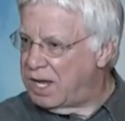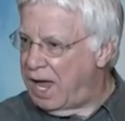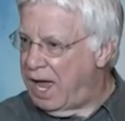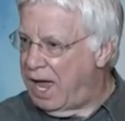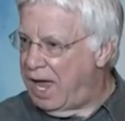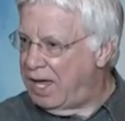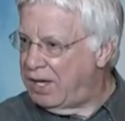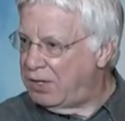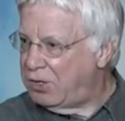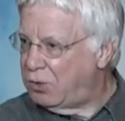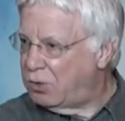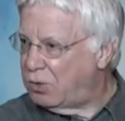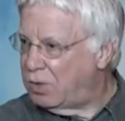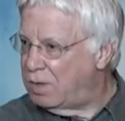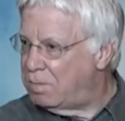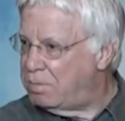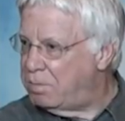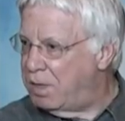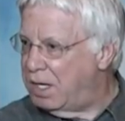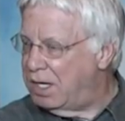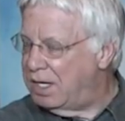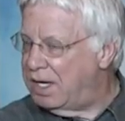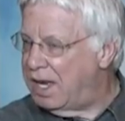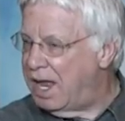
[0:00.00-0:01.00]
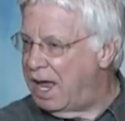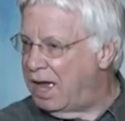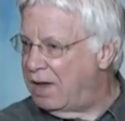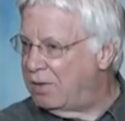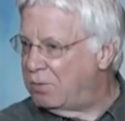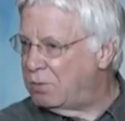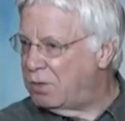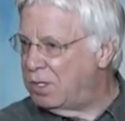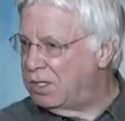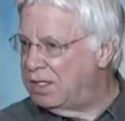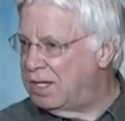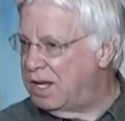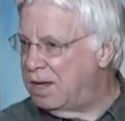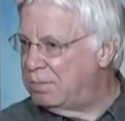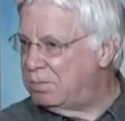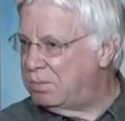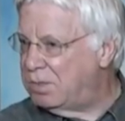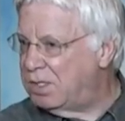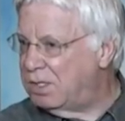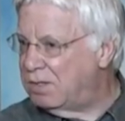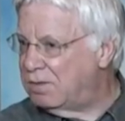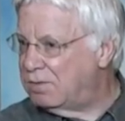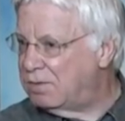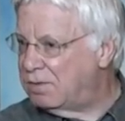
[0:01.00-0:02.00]
accurate but non
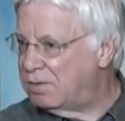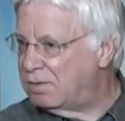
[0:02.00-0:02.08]
redemptive.